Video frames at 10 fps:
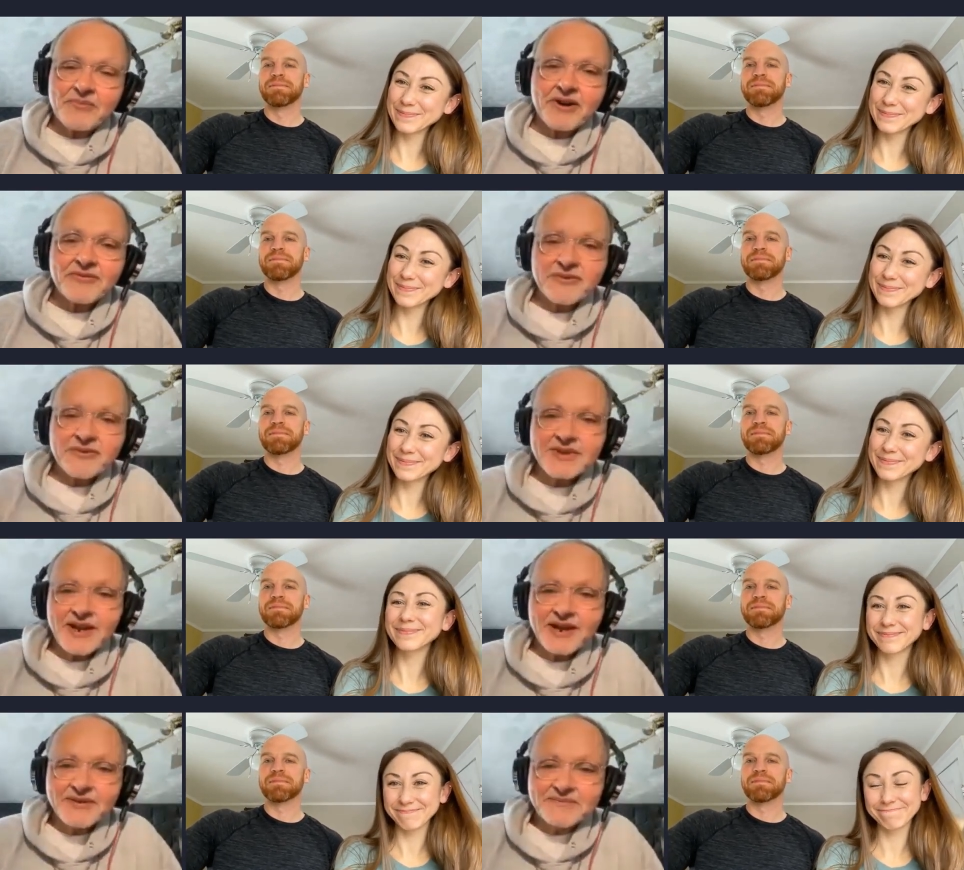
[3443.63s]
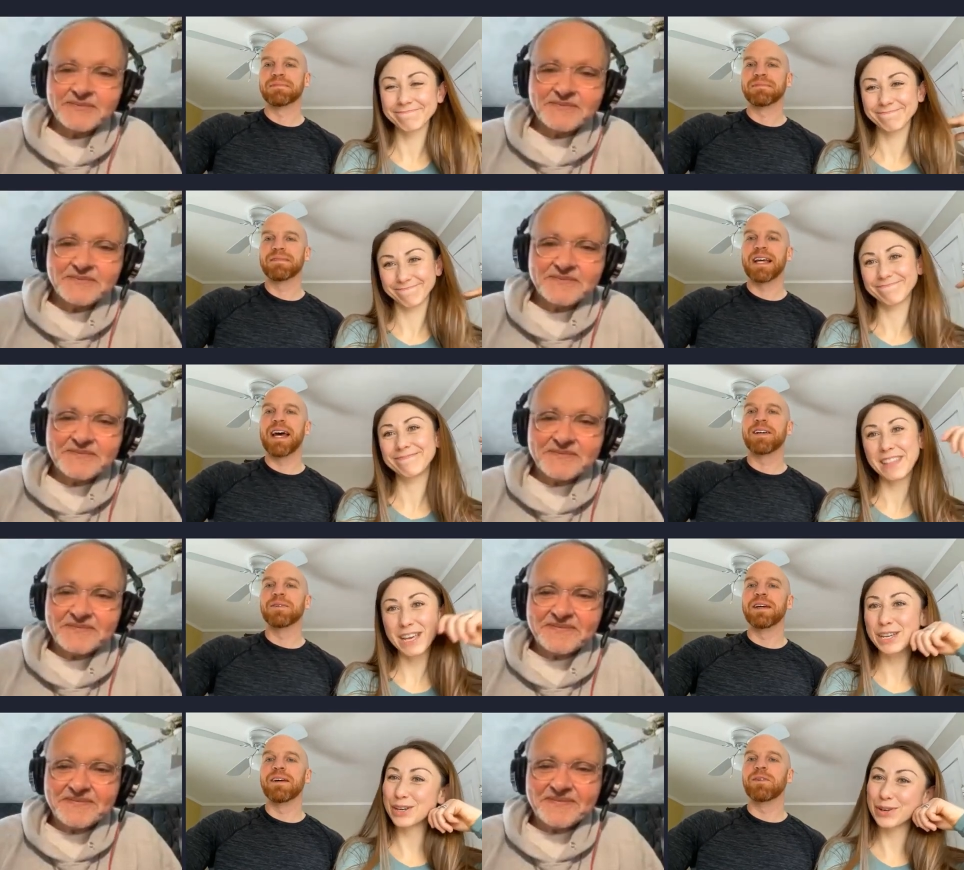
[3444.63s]
Speaker 1: much for today.
Speaker 2: Thank
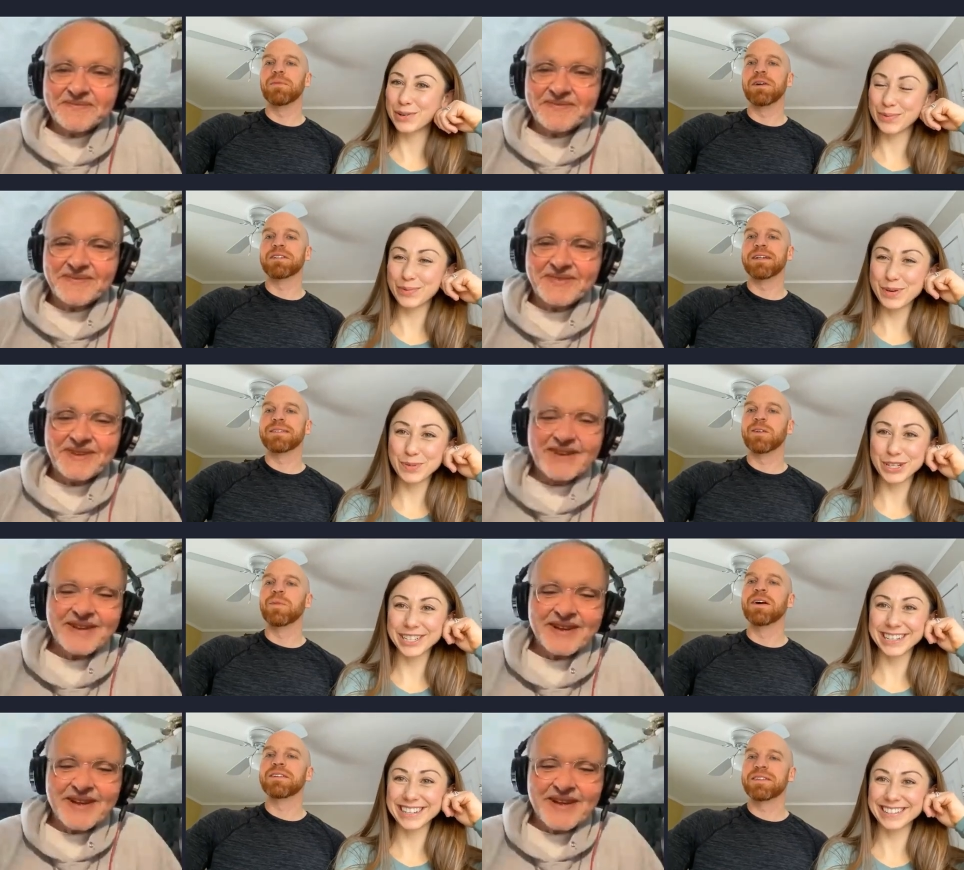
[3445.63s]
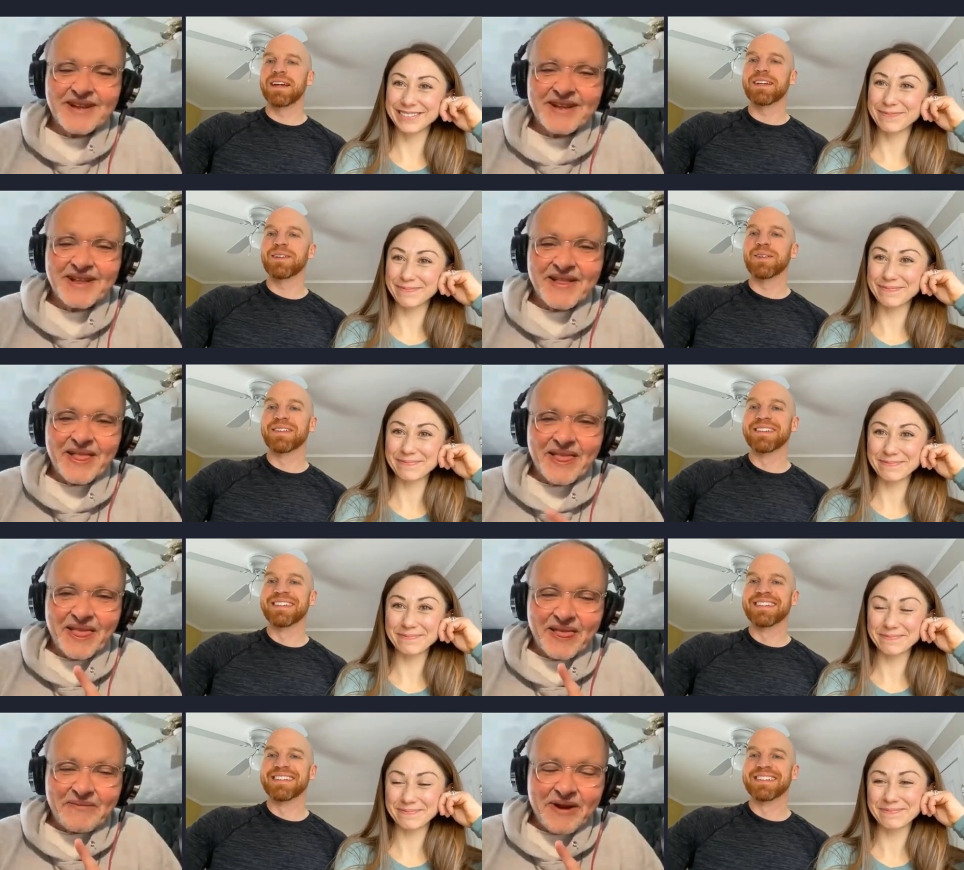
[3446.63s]
you, Dave. We appreciate, it so much. Thank you.
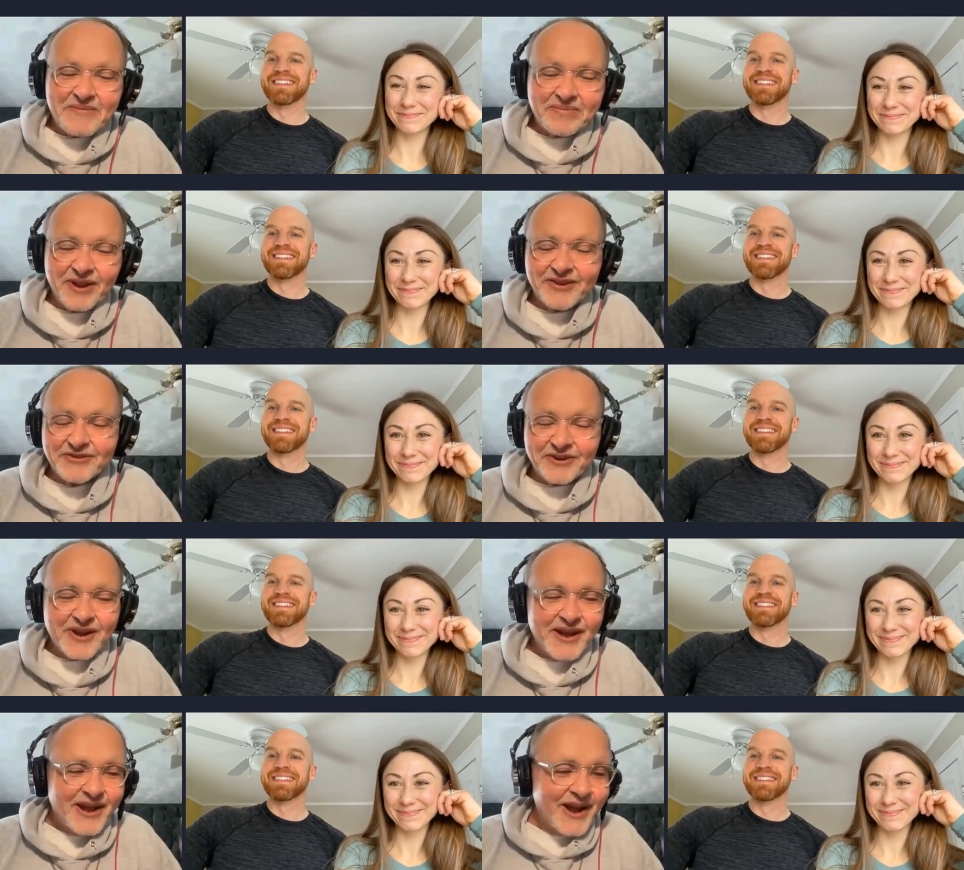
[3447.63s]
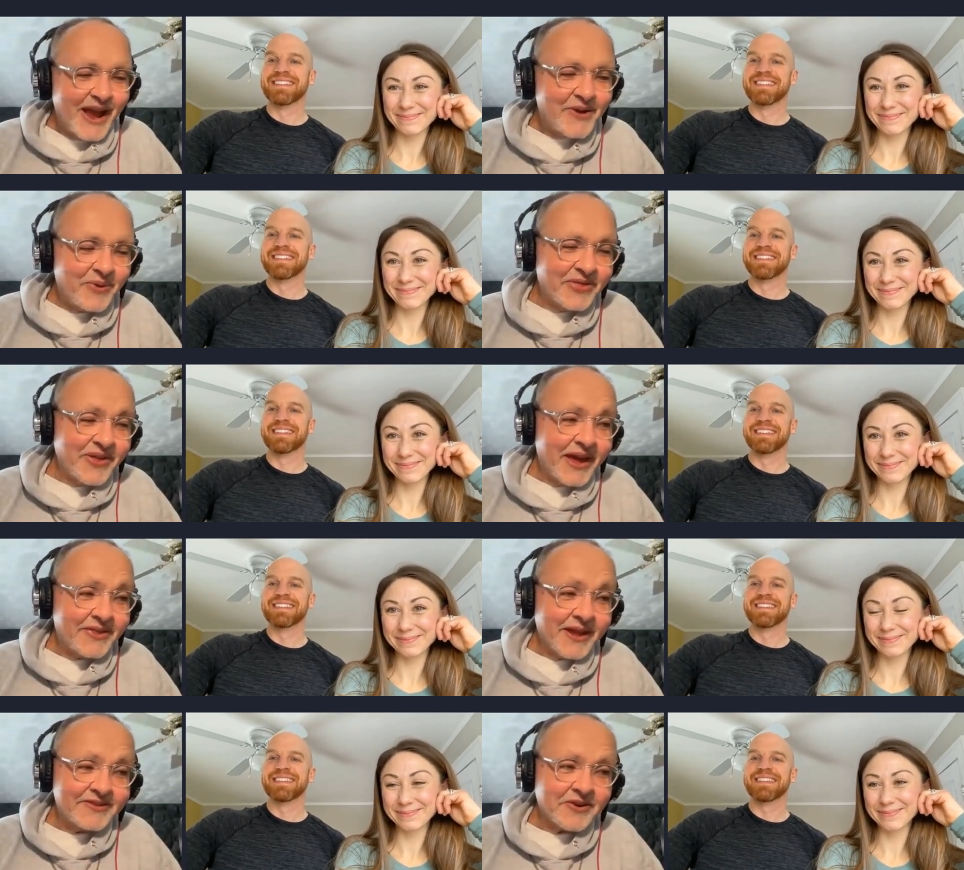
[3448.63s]
Speaker 1: My pleasure. And with that,
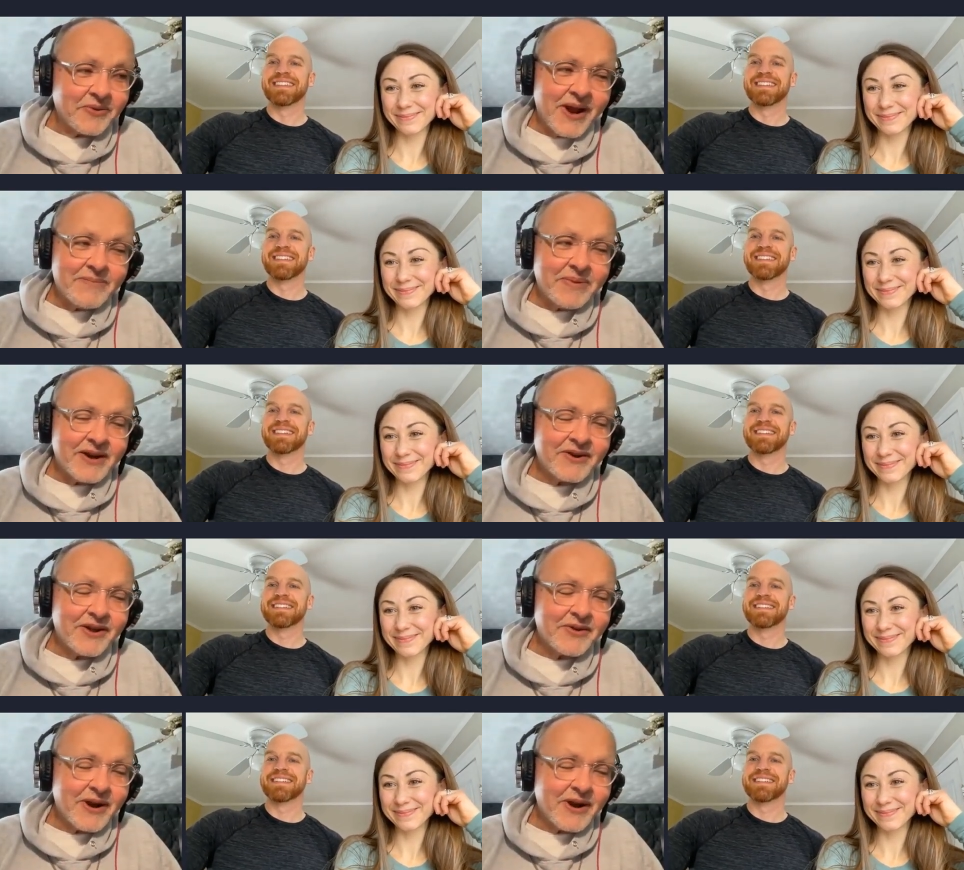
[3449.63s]
that's a wrap on another